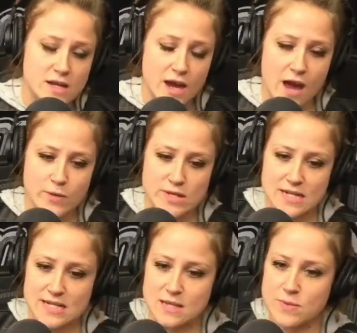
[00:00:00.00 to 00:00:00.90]
Yeah, it was
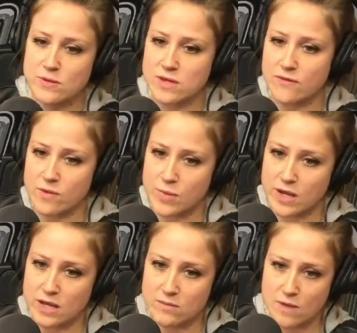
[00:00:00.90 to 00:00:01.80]
nice to be with
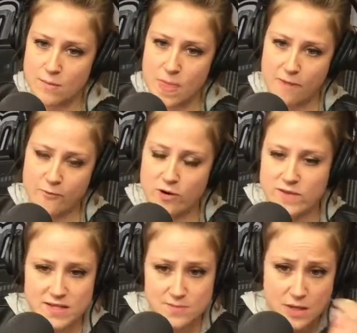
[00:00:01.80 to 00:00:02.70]
everybody. I mean, the four of
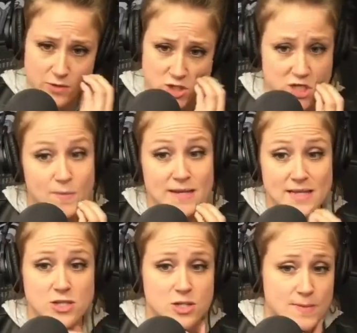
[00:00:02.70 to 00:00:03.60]
us. It was just my
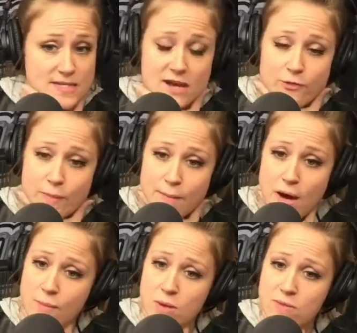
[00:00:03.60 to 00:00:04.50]
sisters, myself, and my
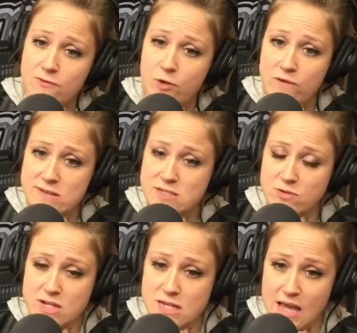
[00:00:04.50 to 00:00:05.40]
mom, and the four of us
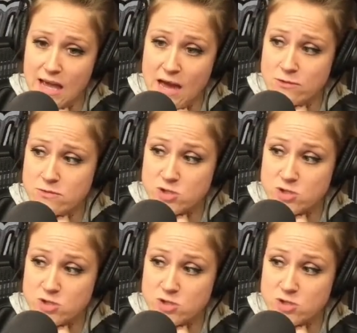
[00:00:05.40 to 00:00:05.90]
don't get to hang out.